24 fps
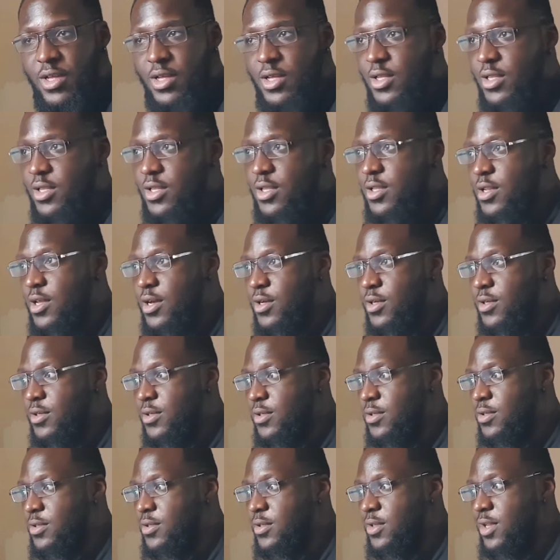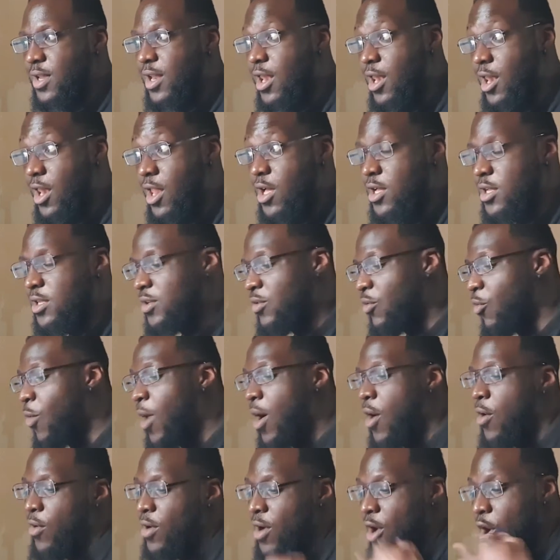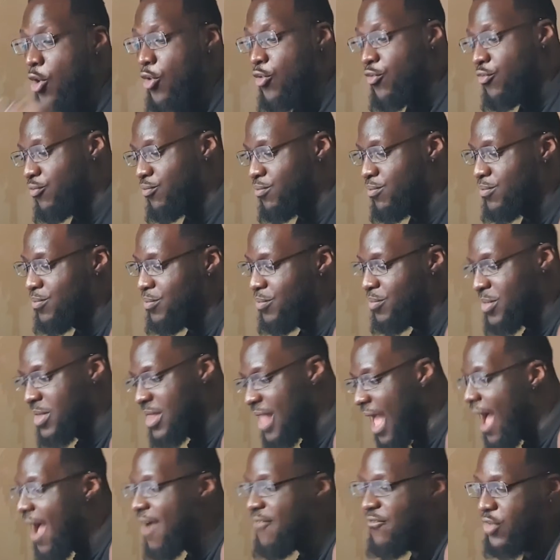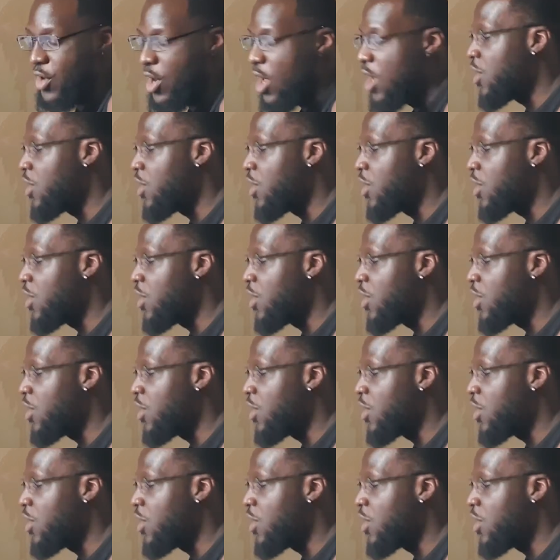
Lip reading: you know, learned. Well, that I've learned